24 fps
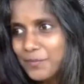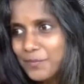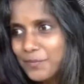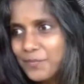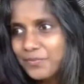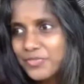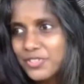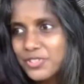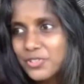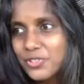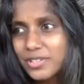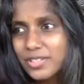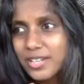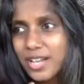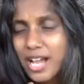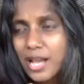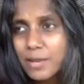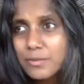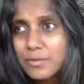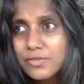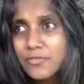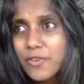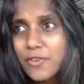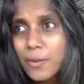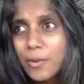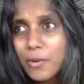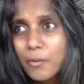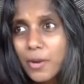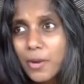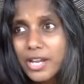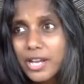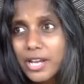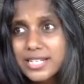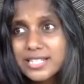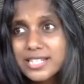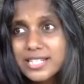So it comes from a
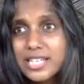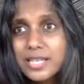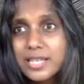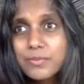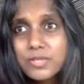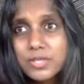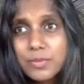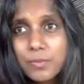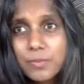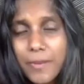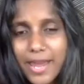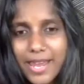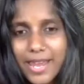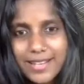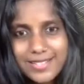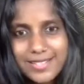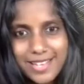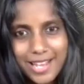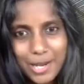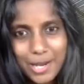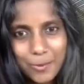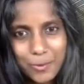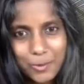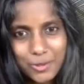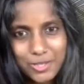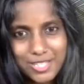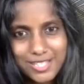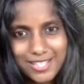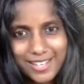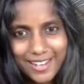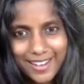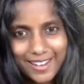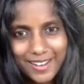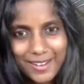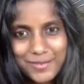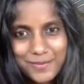very deep space, I would
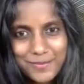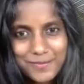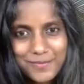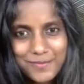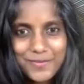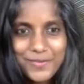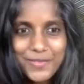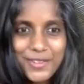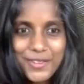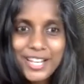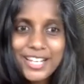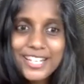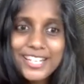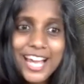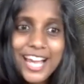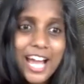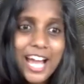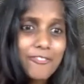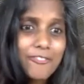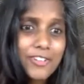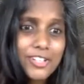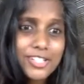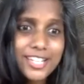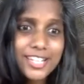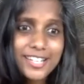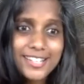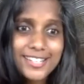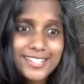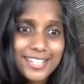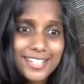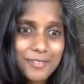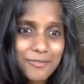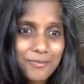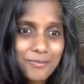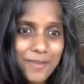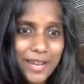say. And I've
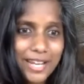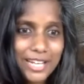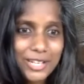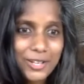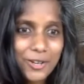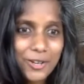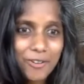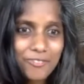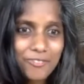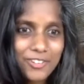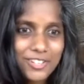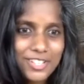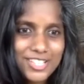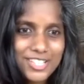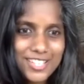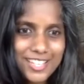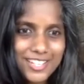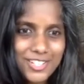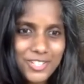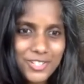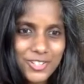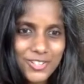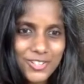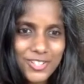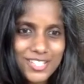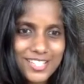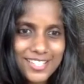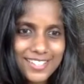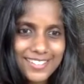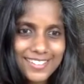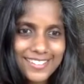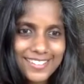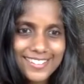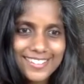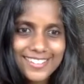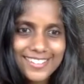attended many of his sessions,
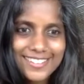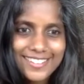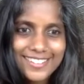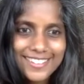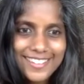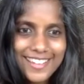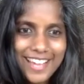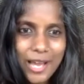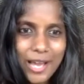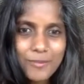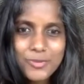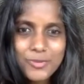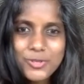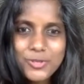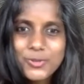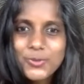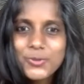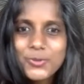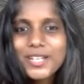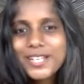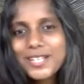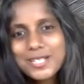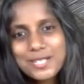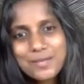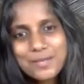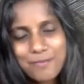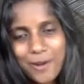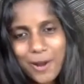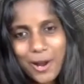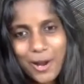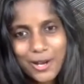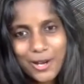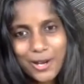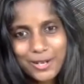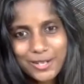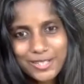and I'm truly
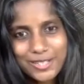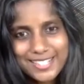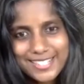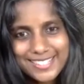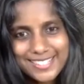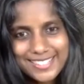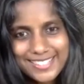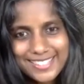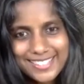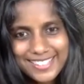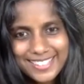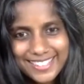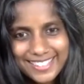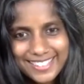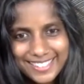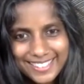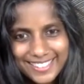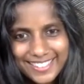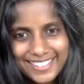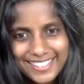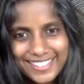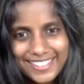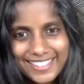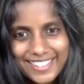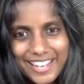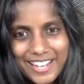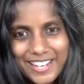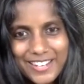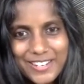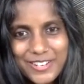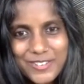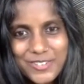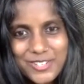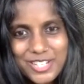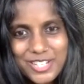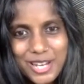inspired. Thank
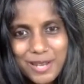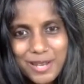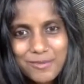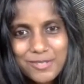you, James,